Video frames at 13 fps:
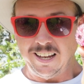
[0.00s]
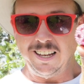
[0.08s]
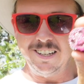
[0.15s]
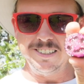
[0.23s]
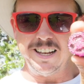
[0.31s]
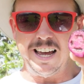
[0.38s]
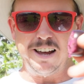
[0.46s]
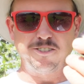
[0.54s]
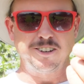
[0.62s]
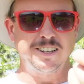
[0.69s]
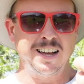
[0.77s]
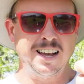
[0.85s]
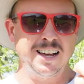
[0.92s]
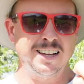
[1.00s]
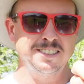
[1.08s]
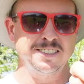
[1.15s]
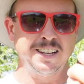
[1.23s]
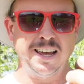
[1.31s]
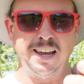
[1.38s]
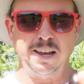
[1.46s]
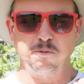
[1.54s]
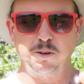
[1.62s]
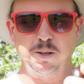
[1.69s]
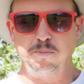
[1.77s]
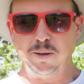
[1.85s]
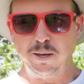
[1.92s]
is advertised and
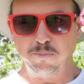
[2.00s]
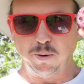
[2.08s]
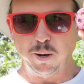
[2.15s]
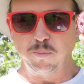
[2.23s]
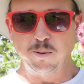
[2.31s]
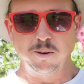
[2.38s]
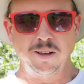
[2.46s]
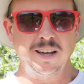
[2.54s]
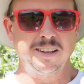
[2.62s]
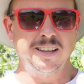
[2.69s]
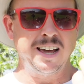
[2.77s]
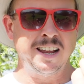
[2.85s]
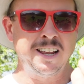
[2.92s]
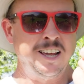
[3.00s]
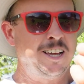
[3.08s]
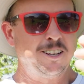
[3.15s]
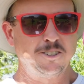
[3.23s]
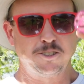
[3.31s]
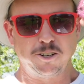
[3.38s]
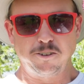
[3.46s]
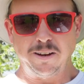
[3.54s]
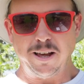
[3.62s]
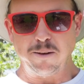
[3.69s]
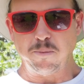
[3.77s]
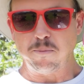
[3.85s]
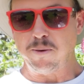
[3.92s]
with it being purple like that, there's no
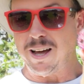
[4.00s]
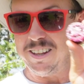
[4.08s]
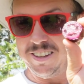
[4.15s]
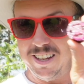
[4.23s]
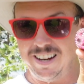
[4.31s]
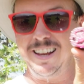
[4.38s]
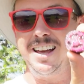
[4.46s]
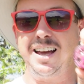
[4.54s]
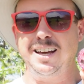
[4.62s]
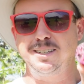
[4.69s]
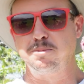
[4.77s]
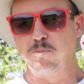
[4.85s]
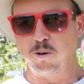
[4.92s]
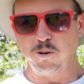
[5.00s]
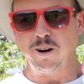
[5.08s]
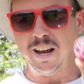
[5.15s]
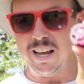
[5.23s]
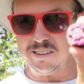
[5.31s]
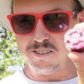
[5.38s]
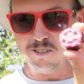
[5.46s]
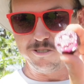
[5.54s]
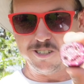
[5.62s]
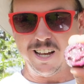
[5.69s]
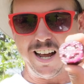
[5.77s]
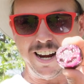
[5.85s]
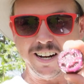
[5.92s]
doubt in my mind that it has more
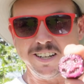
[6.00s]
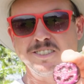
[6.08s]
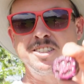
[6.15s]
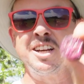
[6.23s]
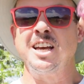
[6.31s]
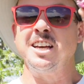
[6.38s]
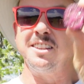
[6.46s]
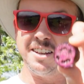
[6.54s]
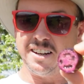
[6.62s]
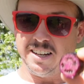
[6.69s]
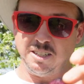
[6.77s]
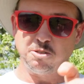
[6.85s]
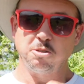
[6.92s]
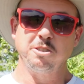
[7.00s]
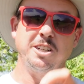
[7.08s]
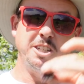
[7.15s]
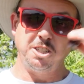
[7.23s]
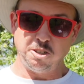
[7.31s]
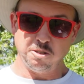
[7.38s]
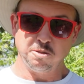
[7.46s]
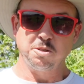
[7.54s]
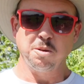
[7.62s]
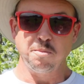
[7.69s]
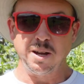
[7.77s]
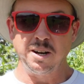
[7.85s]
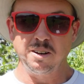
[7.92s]
anthocyanins than a traditional
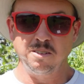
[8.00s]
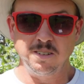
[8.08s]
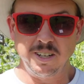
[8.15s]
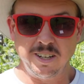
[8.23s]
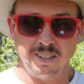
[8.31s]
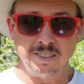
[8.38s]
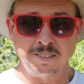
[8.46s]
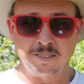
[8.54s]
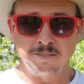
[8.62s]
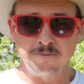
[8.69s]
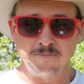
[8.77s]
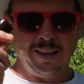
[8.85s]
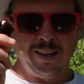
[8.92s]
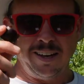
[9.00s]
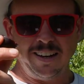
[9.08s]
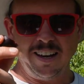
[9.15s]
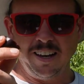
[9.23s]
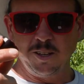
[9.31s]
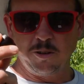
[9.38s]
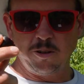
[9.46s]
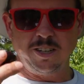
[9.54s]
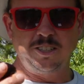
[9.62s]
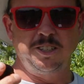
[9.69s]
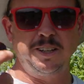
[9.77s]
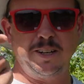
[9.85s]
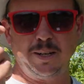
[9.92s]
tomato does. And now the
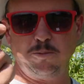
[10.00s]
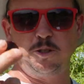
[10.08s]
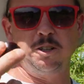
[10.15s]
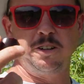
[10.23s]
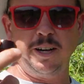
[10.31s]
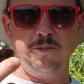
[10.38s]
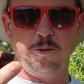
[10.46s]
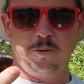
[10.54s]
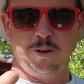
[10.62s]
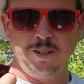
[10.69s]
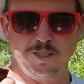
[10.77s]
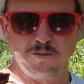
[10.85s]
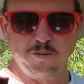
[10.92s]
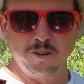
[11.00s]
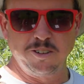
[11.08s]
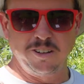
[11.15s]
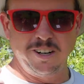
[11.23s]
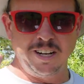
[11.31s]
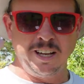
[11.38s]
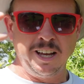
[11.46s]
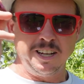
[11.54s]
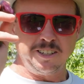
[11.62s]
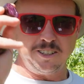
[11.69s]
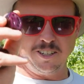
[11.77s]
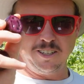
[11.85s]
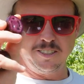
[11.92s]
question that I'm sure everyone is wondering,
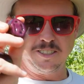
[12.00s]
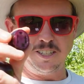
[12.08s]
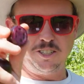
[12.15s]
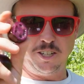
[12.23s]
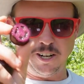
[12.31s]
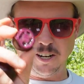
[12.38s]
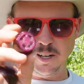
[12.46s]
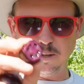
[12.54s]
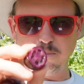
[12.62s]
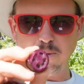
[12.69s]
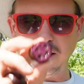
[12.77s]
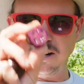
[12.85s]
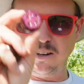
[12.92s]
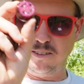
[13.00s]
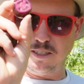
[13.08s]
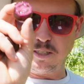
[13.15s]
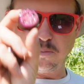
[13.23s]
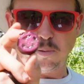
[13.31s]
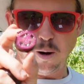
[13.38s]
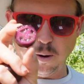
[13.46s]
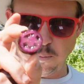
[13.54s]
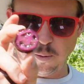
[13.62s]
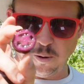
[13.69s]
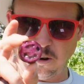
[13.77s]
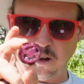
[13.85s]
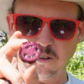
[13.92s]
does a cherry tomato that's
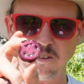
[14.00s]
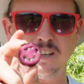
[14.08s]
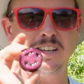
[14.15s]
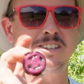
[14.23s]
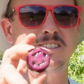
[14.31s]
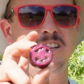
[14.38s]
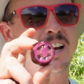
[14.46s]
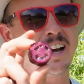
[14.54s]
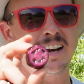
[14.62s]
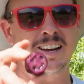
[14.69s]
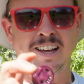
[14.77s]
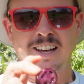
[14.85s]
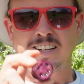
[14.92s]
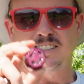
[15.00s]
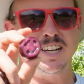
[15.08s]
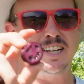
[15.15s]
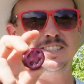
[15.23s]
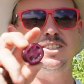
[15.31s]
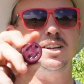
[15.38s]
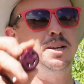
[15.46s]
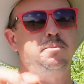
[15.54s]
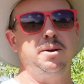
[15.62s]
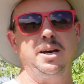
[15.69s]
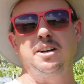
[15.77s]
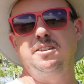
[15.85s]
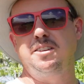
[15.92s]
purple on the inside taste any
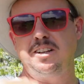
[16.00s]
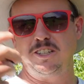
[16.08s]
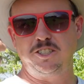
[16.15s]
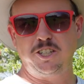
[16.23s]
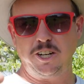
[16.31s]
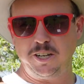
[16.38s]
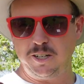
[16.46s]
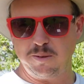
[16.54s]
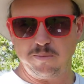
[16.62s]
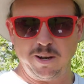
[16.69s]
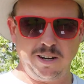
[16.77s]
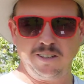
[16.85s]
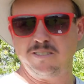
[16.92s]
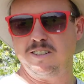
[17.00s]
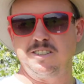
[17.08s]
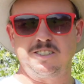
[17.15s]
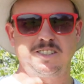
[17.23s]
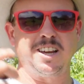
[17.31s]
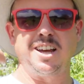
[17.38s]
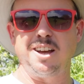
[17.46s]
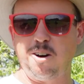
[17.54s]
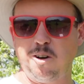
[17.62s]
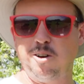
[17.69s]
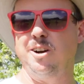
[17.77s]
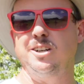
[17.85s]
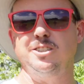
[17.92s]
better than a cherry tomato that's say
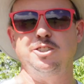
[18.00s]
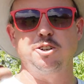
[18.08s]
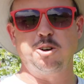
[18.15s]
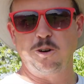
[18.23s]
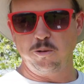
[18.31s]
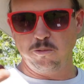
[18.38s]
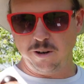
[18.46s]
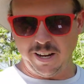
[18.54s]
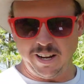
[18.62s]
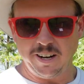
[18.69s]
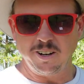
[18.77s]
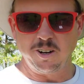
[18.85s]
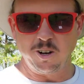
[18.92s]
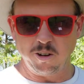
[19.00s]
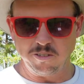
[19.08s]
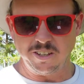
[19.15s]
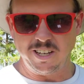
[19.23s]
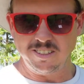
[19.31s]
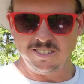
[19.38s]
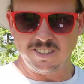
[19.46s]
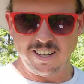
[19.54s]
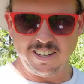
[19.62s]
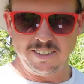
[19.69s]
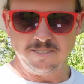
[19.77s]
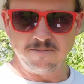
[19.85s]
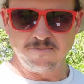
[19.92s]
orange or red on the
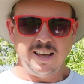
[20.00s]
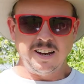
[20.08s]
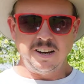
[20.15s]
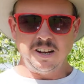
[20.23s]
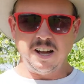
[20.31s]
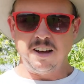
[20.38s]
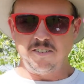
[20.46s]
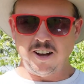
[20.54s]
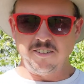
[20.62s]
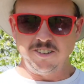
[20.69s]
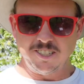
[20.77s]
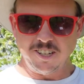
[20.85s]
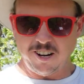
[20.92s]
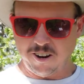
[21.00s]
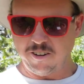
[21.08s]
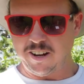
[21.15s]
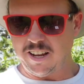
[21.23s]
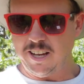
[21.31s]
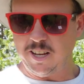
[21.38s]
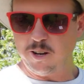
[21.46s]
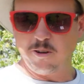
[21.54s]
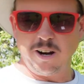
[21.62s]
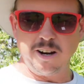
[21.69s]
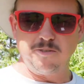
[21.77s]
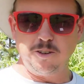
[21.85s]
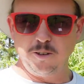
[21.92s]
inside? Now I've obviously already eaten
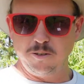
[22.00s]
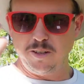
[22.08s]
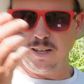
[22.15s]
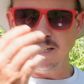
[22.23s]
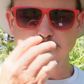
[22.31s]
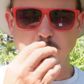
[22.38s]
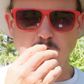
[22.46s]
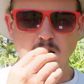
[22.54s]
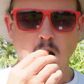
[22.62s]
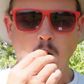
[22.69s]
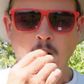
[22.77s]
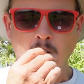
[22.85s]
quite a few of these, but